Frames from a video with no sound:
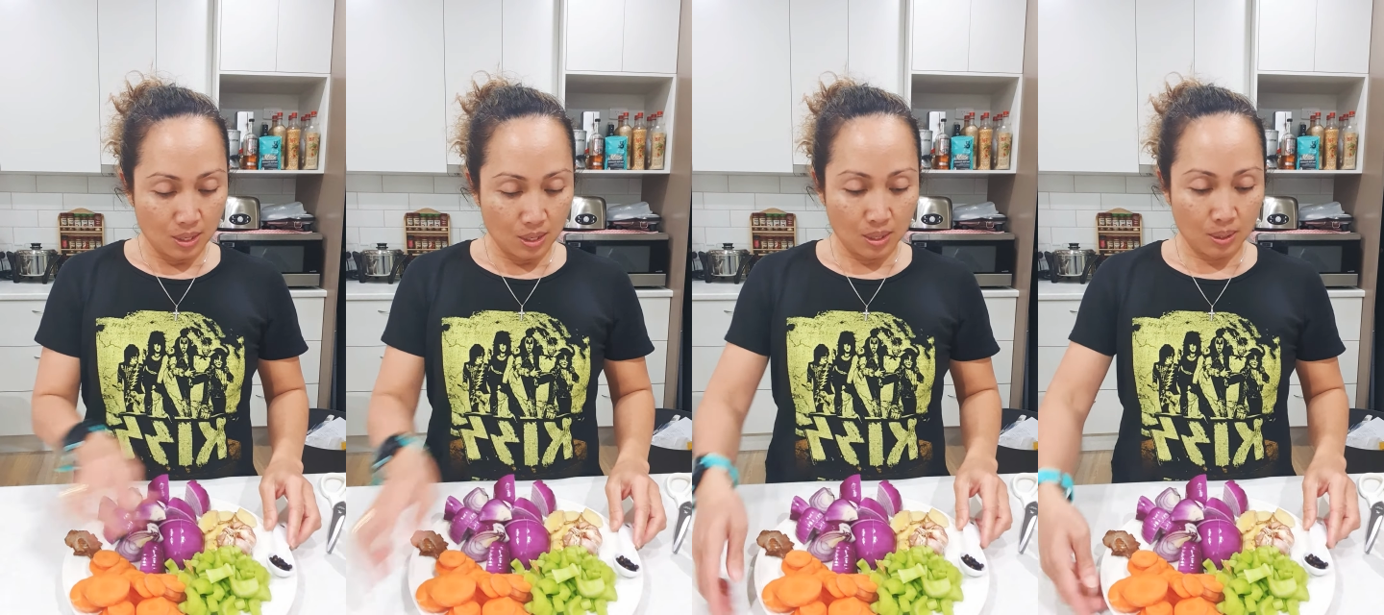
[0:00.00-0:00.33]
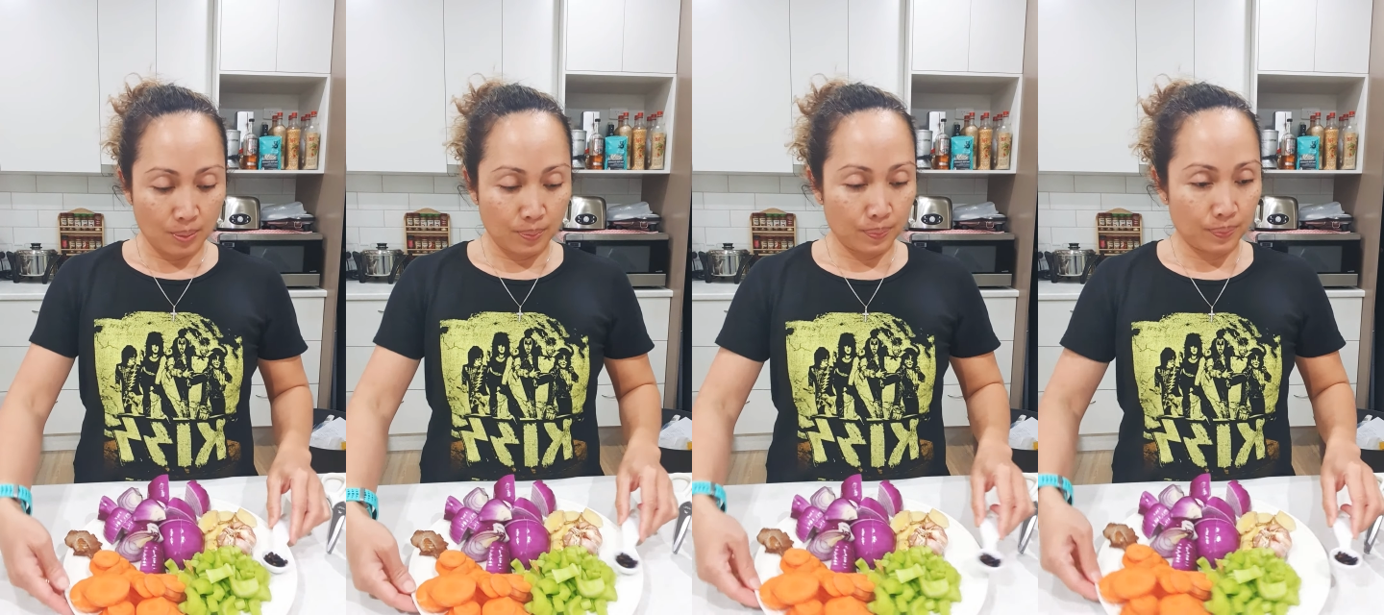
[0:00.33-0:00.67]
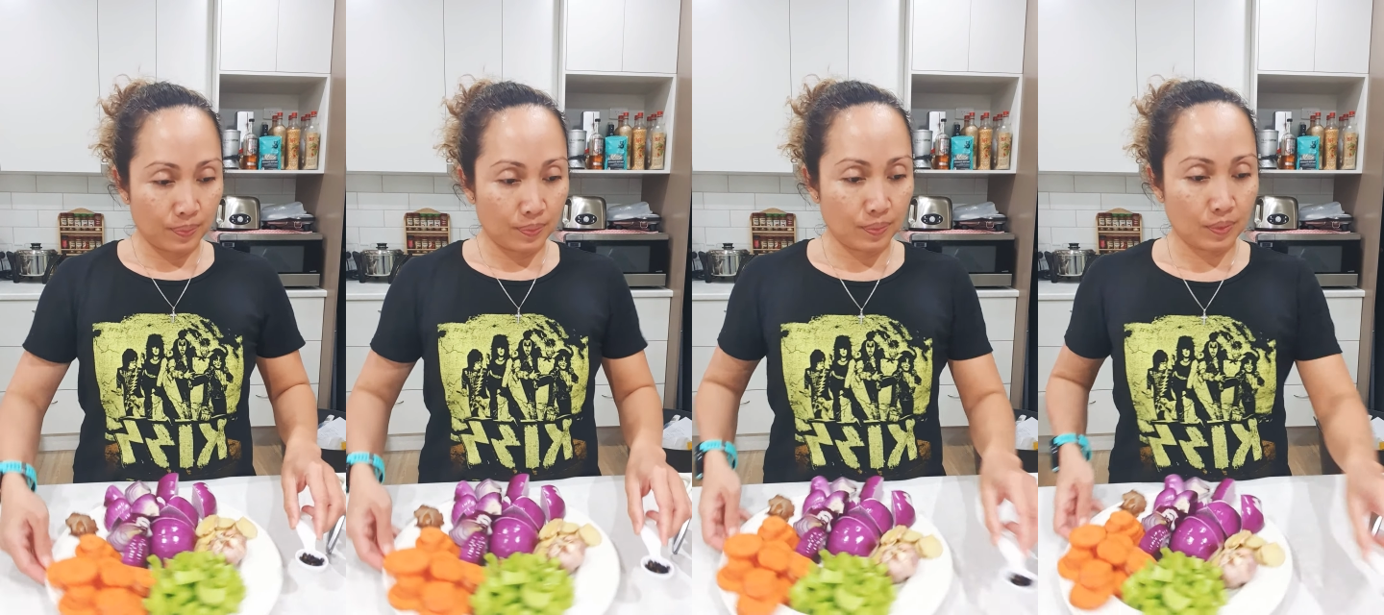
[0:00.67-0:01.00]
um,
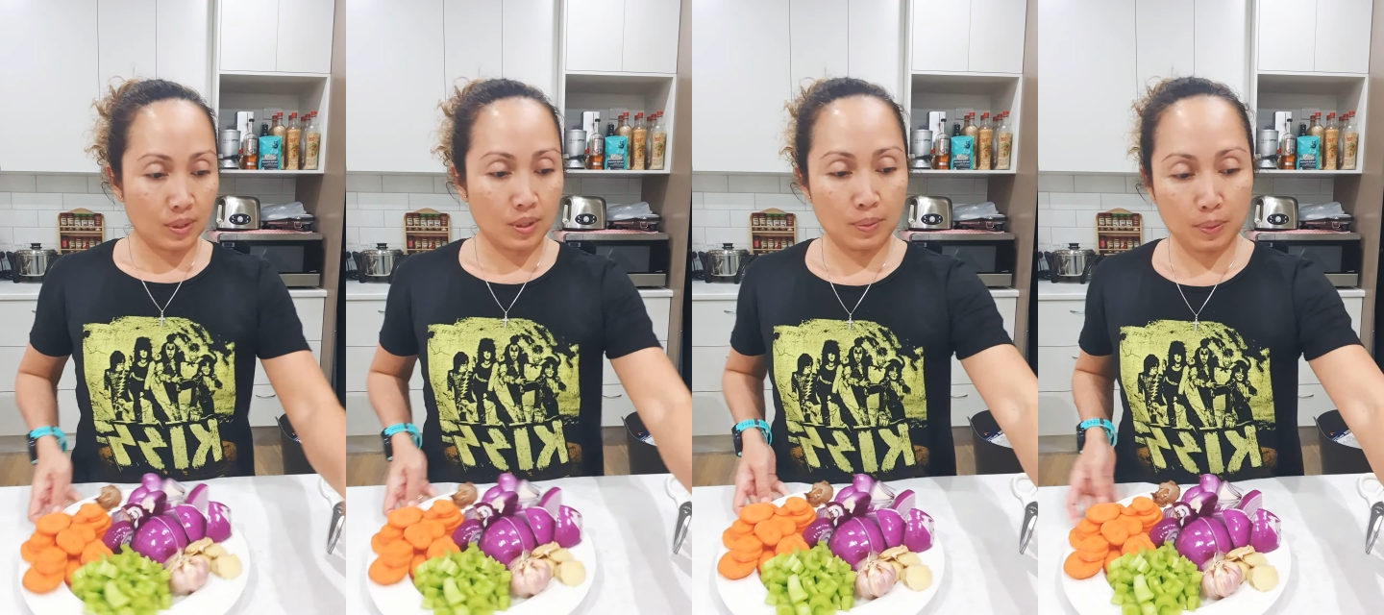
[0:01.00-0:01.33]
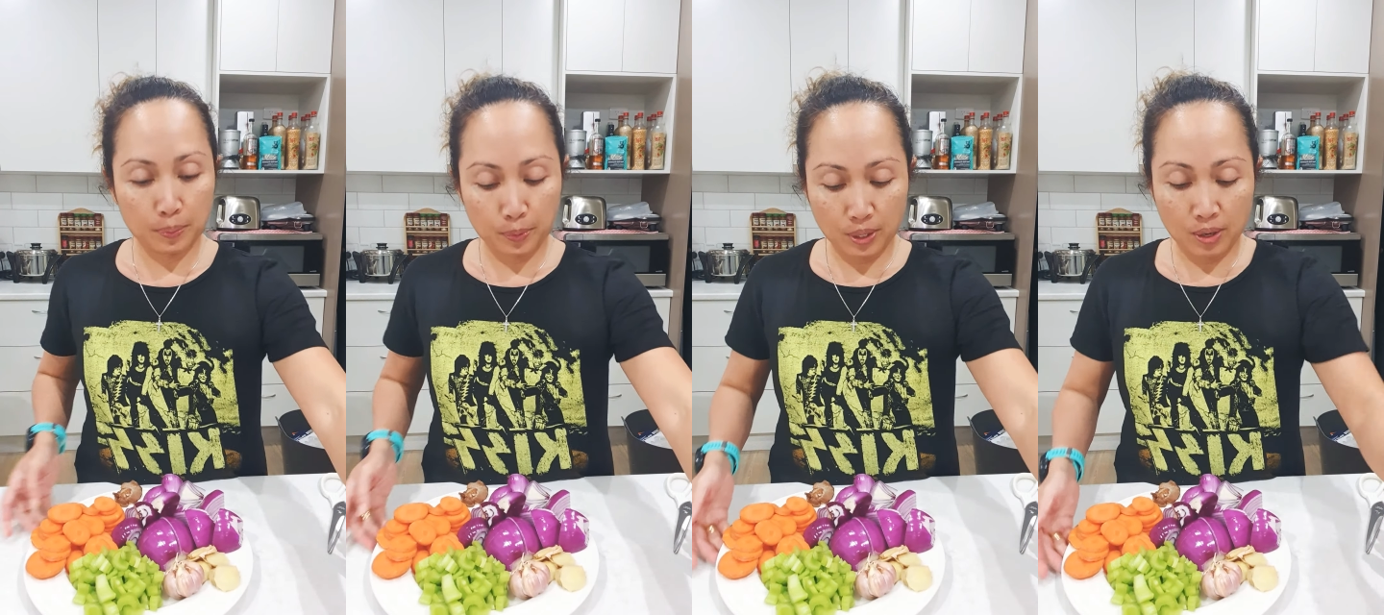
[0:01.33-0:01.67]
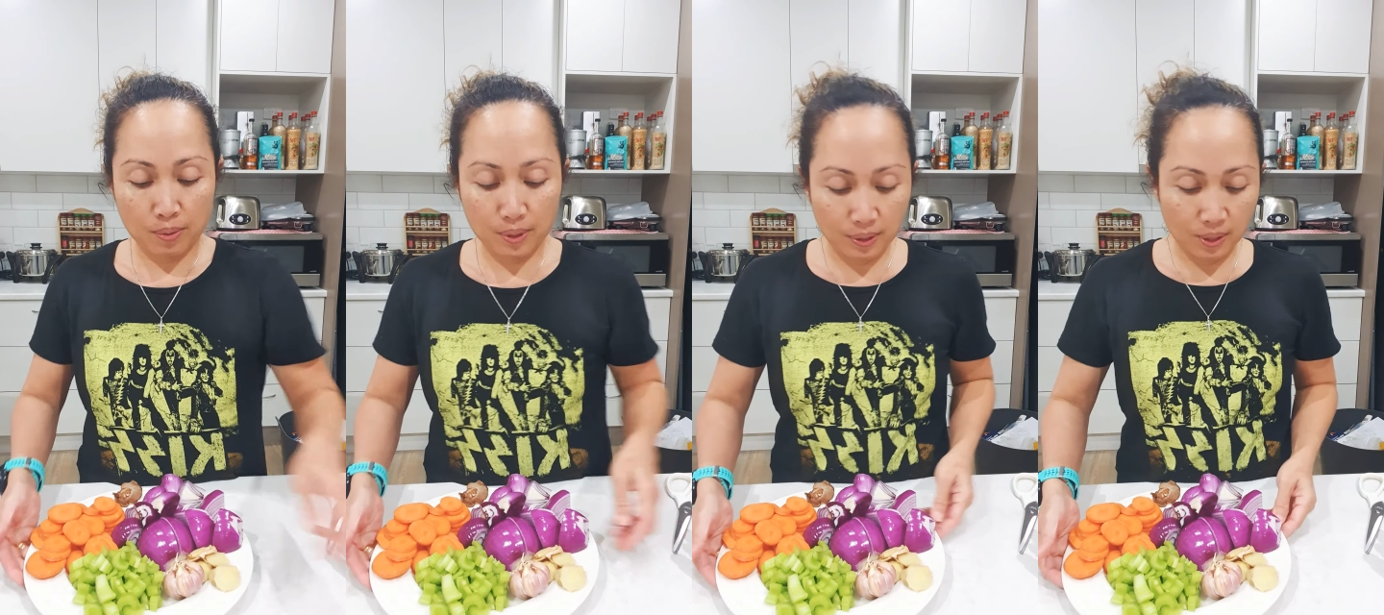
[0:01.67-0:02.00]
put
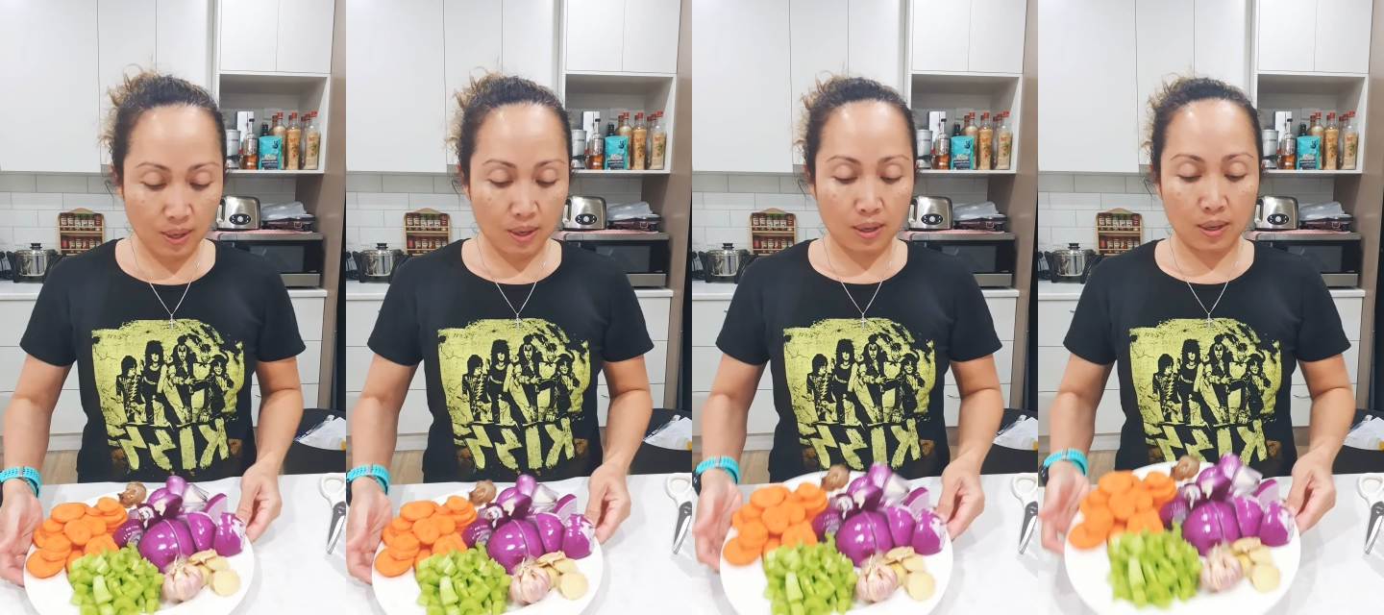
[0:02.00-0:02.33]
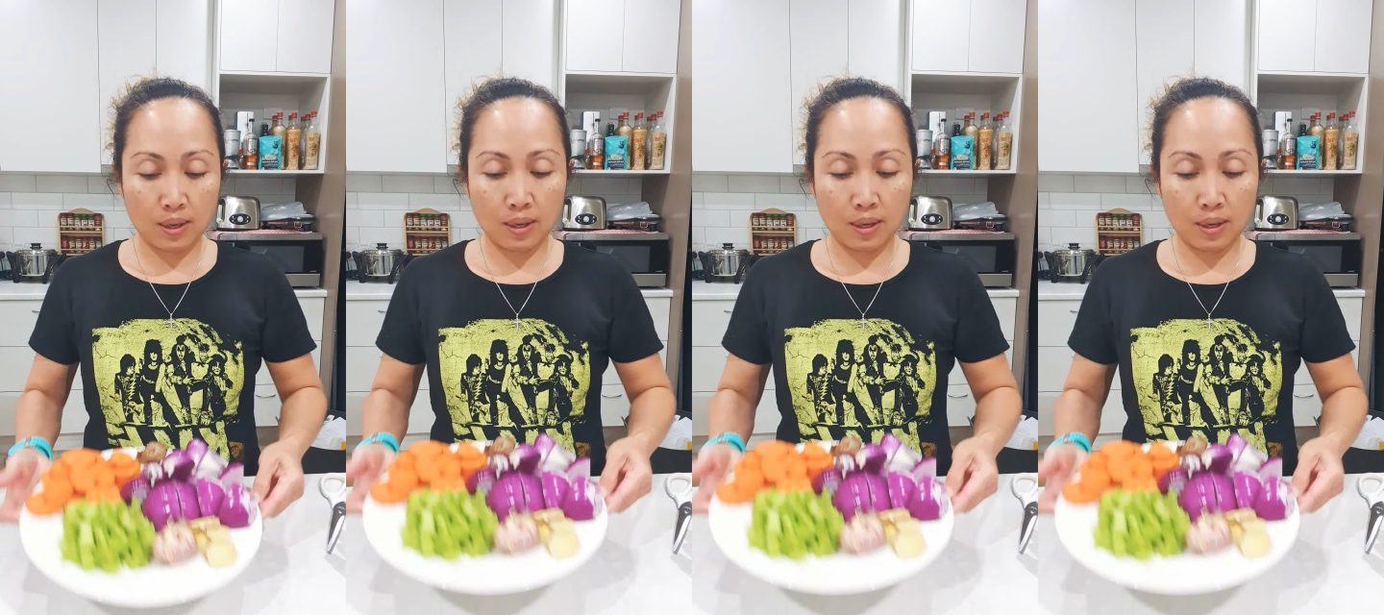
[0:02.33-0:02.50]
that one there